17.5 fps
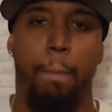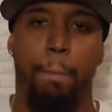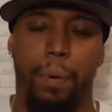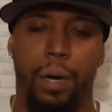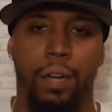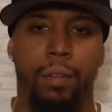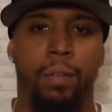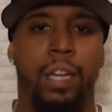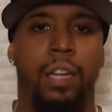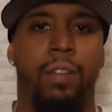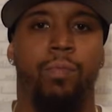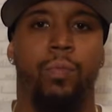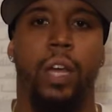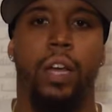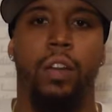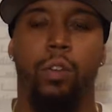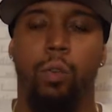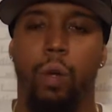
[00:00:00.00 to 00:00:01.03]
But
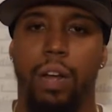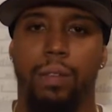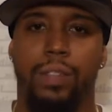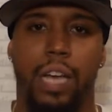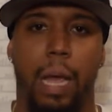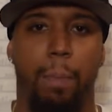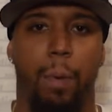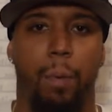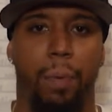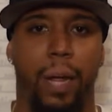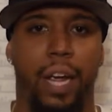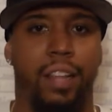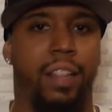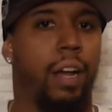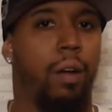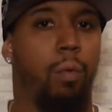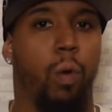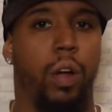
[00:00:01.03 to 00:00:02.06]
then you have Tampa Bay
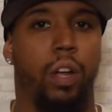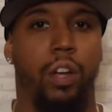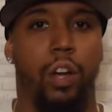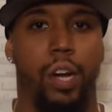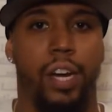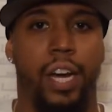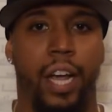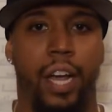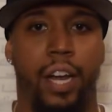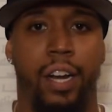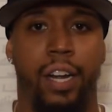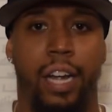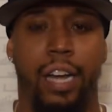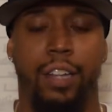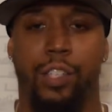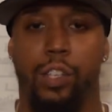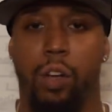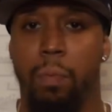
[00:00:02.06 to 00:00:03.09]
that with good hitting
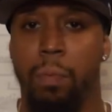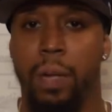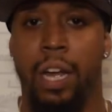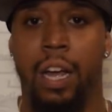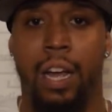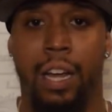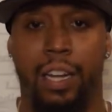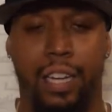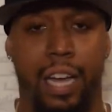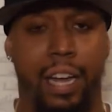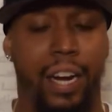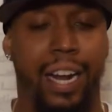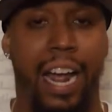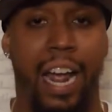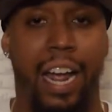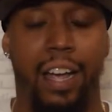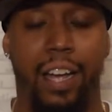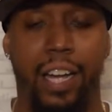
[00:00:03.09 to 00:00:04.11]
ends up getting
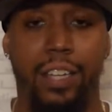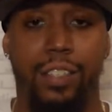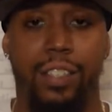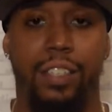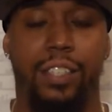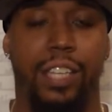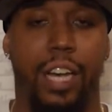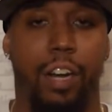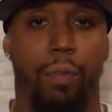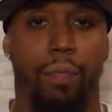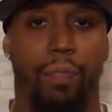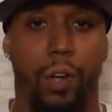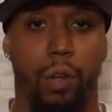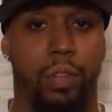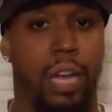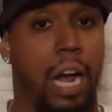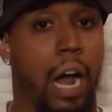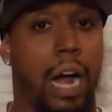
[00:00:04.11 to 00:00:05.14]
a hit to center
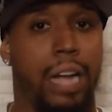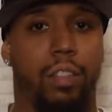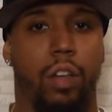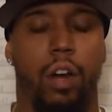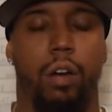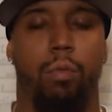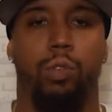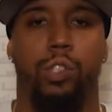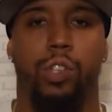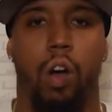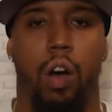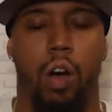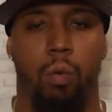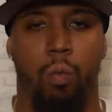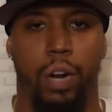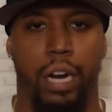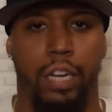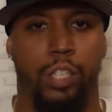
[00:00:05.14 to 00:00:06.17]
field that I thought it was
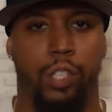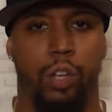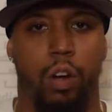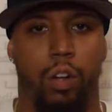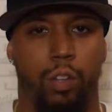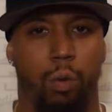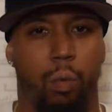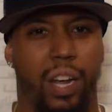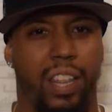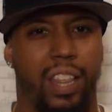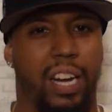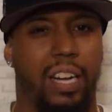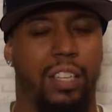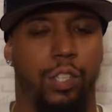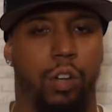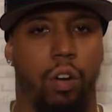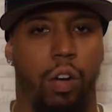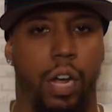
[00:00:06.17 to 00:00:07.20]
gone when I saw it. The way that I
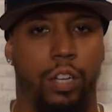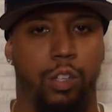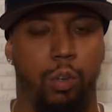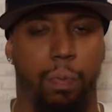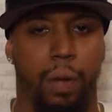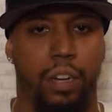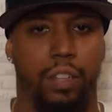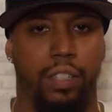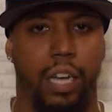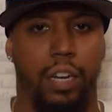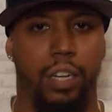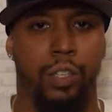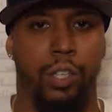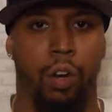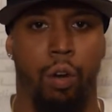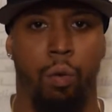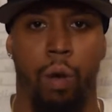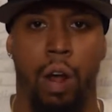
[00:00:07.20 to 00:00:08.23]
saw Andrew Benintendi
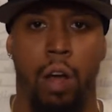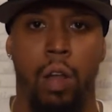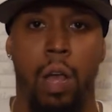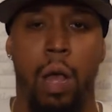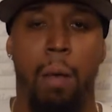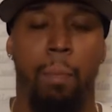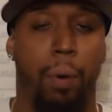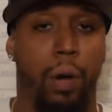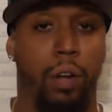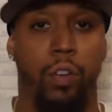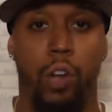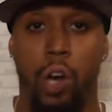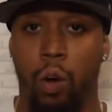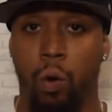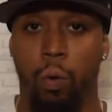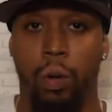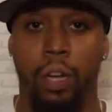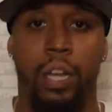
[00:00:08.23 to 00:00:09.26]
turn around, but
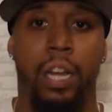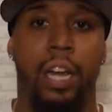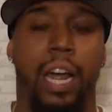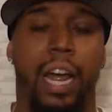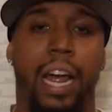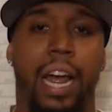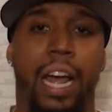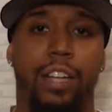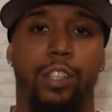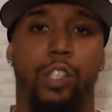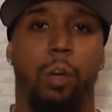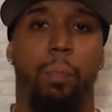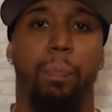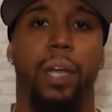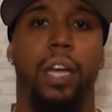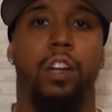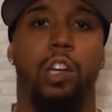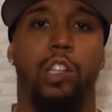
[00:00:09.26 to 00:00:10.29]
no, it ends up
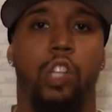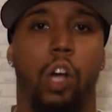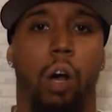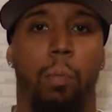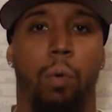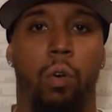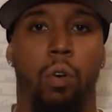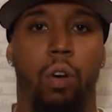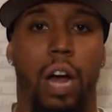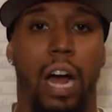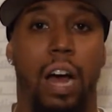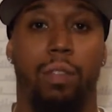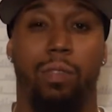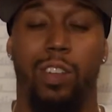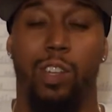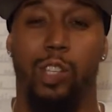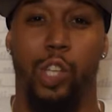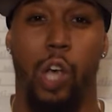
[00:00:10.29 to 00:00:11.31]
being a double
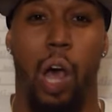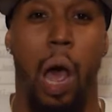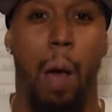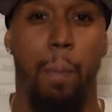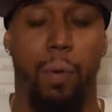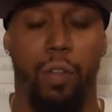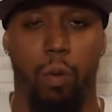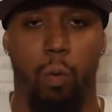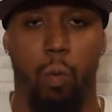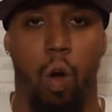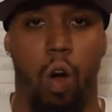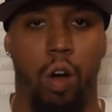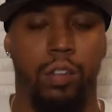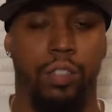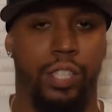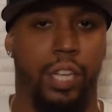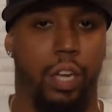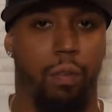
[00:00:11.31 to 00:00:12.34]
at the top of the wall
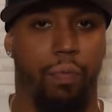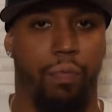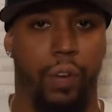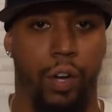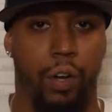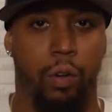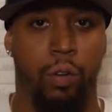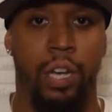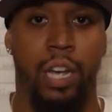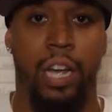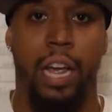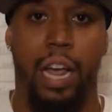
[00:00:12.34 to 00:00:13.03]
in center field.